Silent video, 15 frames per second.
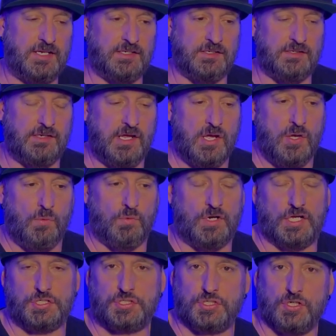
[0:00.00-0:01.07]
and we're not
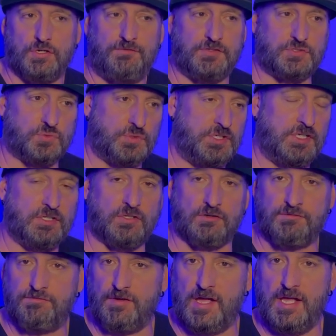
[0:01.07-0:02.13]
sure if it's real or
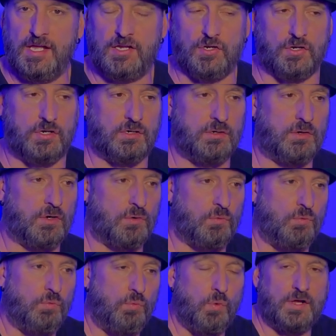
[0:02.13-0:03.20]
fake or
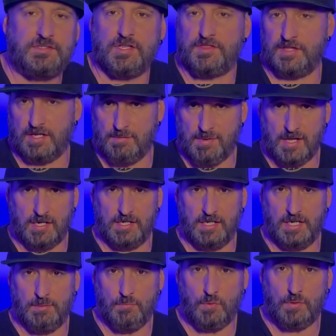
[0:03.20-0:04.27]
what to think about it
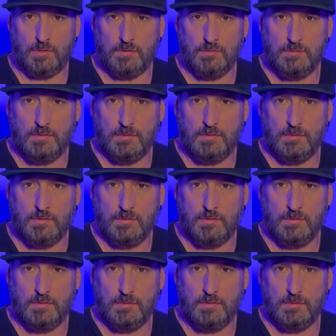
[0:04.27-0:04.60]
anymore.